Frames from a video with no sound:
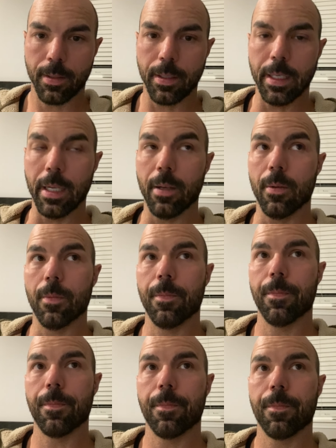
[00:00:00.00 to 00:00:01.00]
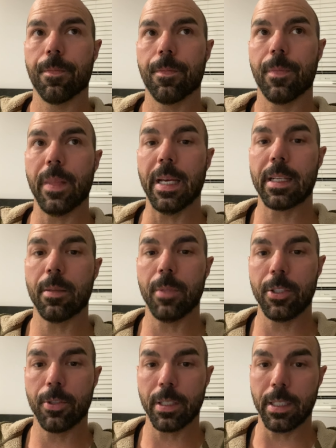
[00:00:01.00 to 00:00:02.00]
Now, that can be
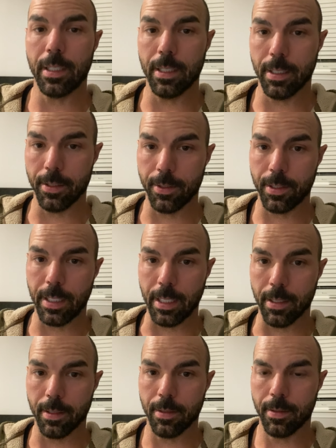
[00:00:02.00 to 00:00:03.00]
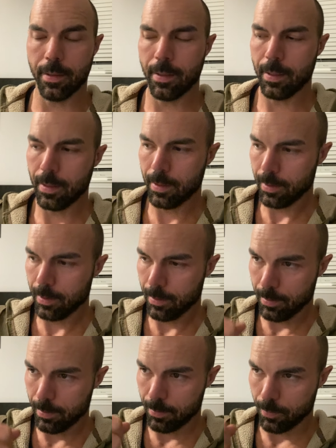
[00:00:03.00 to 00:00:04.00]
tricky to understand.
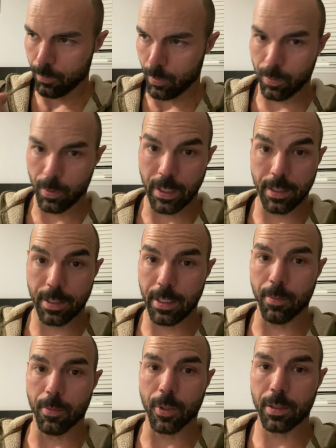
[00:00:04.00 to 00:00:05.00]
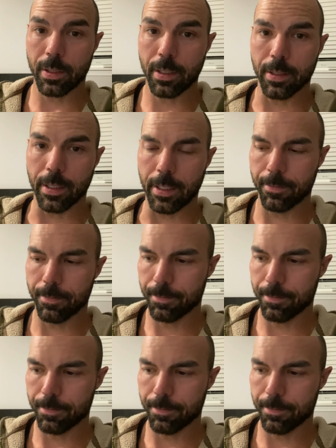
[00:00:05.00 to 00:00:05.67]
One way to see it more clearly